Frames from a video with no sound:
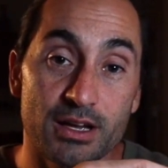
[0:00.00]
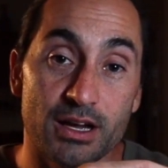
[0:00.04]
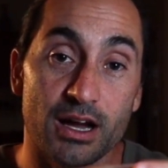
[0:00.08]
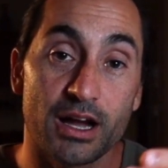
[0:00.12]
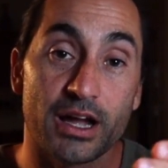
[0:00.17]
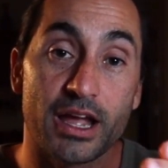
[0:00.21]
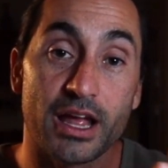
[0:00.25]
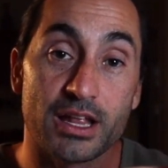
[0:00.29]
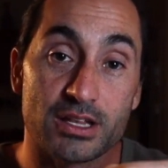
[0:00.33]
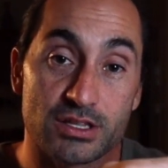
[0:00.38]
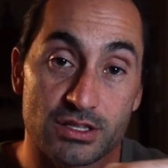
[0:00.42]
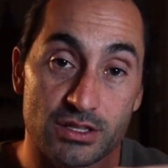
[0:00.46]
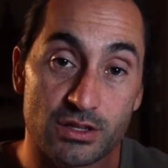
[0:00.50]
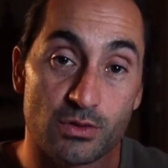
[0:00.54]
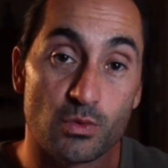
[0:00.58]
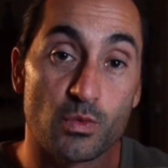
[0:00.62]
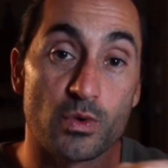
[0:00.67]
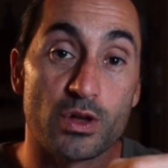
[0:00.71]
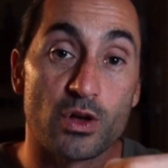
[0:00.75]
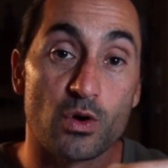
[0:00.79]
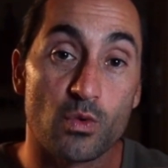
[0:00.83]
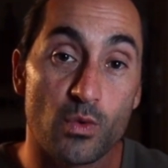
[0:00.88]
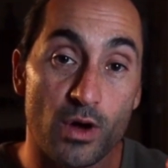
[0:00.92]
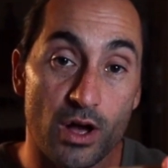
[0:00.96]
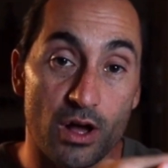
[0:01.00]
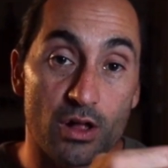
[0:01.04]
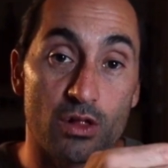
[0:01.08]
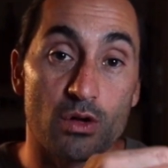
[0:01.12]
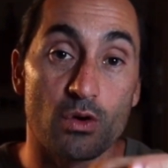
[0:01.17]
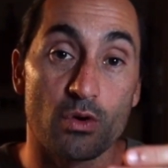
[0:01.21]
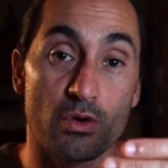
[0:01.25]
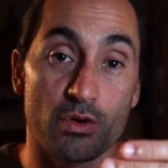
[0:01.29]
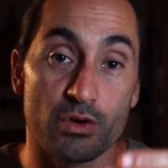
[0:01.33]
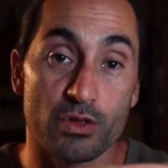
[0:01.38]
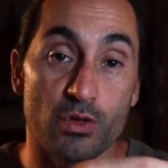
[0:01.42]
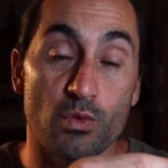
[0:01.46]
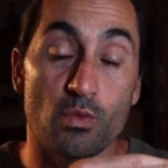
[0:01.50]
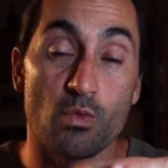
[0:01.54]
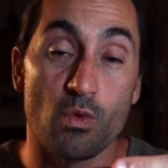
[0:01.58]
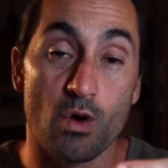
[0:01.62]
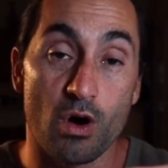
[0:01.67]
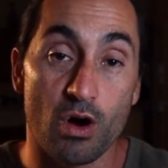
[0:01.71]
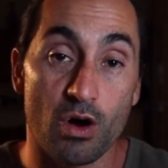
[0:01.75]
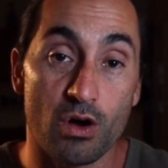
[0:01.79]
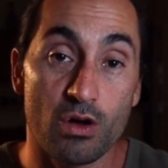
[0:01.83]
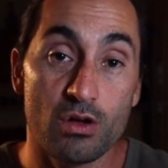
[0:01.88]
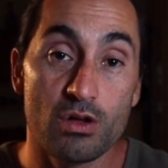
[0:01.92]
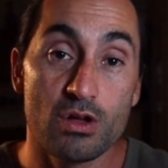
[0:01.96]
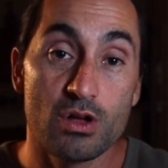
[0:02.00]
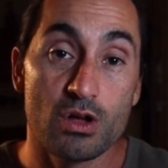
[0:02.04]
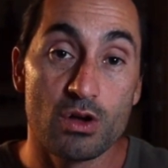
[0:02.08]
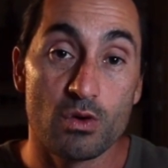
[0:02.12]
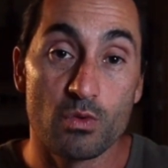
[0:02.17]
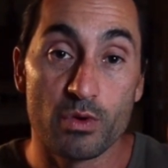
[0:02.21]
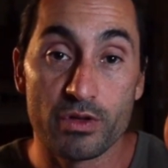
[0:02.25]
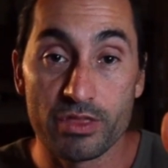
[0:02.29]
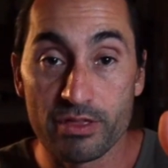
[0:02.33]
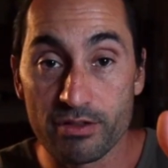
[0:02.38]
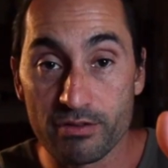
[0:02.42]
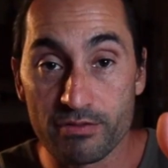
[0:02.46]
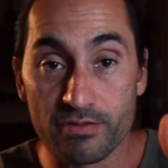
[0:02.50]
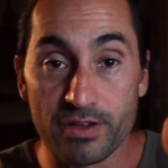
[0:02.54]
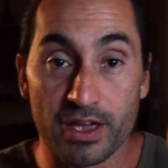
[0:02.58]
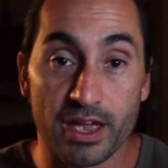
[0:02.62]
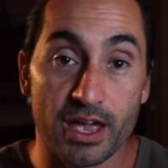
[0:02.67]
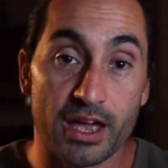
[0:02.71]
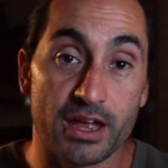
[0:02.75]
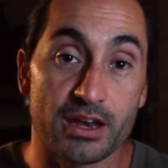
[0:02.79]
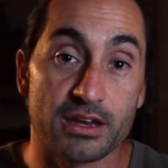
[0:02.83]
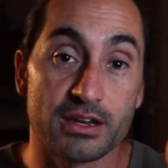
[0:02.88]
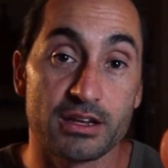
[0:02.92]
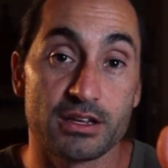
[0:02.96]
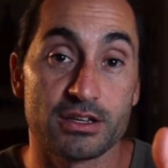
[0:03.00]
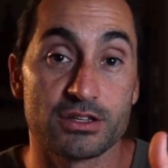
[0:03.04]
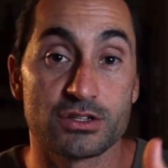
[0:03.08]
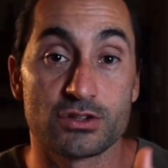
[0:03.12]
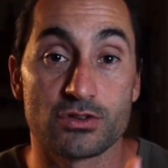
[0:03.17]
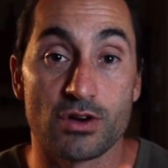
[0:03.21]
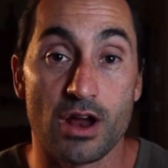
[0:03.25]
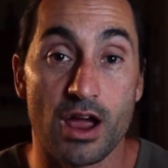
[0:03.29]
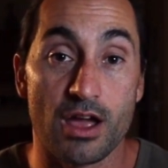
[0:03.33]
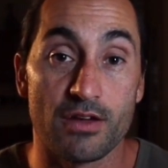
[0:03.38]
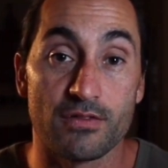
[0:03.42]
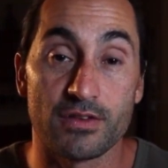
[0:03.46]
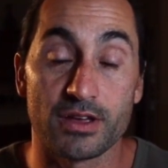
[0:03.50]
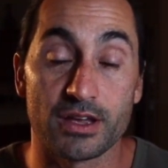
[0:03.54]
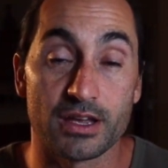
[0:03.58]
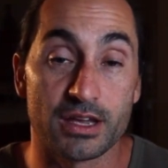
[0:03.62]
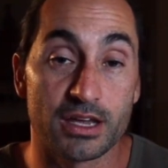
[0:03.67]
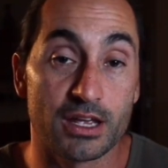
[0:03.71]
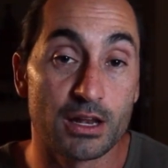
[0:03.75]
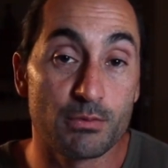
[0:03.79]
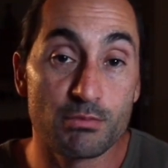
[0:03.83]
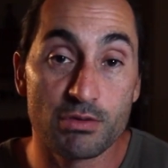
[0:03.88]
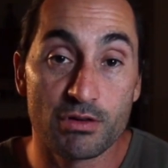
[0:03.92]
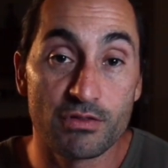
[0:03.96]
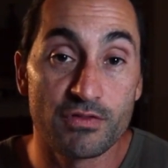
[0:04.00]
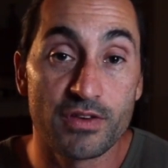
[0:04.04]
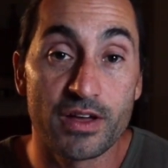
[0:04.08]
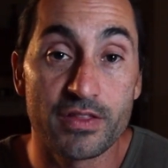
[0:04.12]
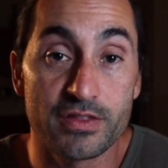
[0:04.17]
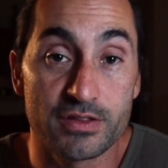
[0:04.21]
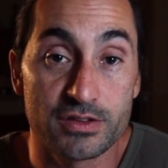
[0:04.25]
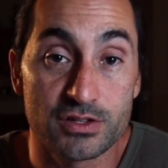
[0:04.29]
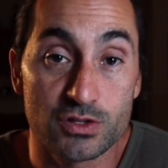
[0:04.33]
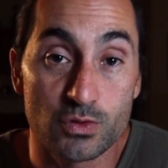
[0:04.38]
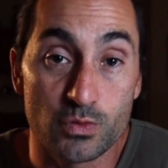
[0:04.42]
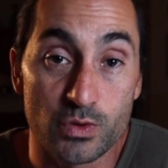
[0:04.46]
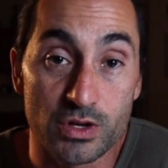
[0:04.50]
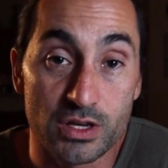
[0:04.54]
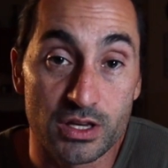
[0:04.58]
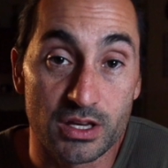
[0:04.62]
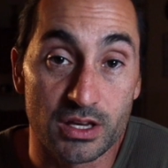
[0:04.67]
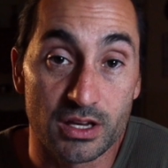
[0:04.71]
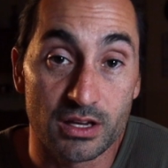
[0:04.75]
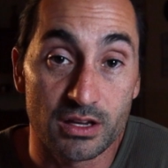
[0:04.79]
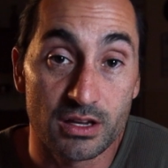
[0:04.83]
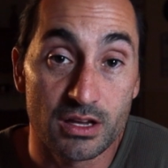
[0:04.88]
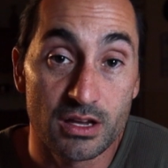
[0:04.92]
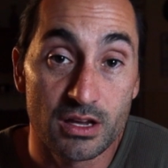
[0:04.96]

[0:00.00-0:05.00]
against the wheel well or the wall when the van is driving. It'll prevent the squeaking.